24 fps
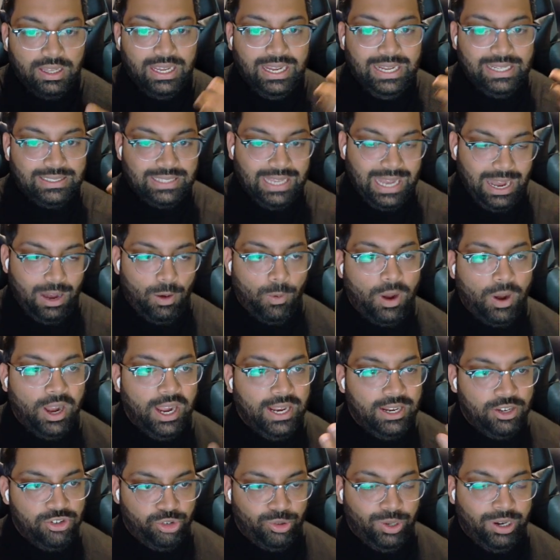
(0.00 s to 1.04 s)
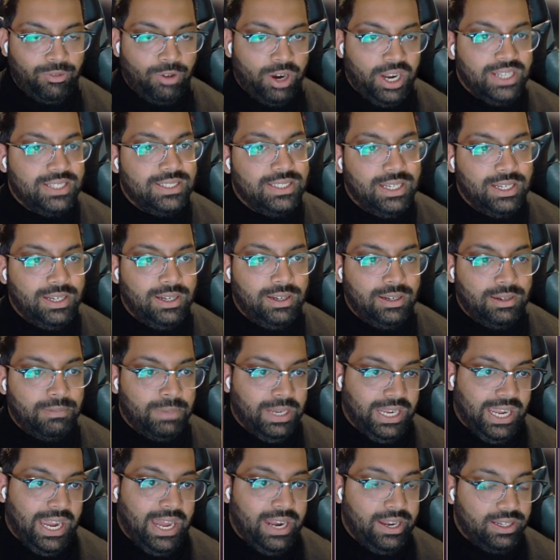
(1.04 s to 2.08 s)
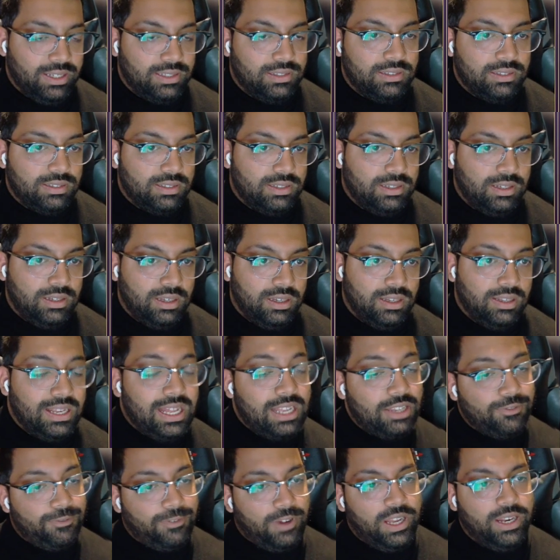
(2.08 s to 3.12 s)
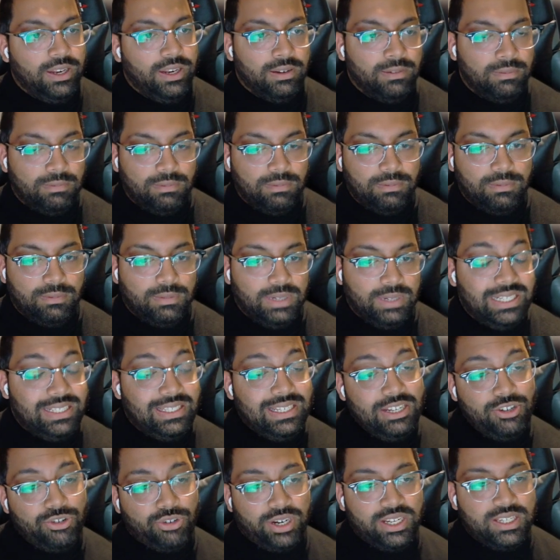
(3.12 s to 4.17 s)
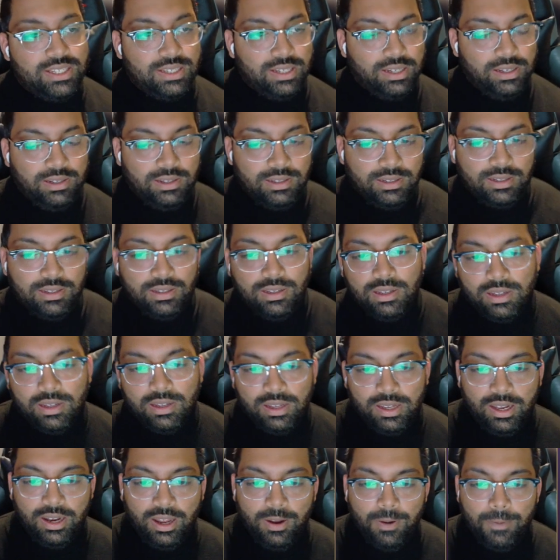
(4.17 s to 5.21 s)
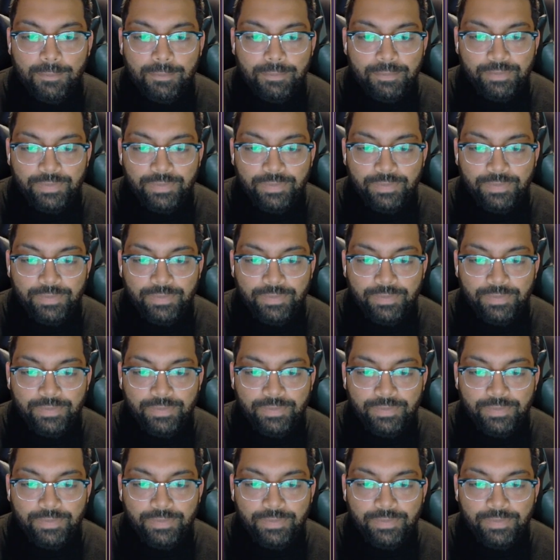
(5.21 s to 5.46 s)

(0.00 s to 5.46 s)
is how I enjoy writing mechanics. That's fun. It's interesting, you know?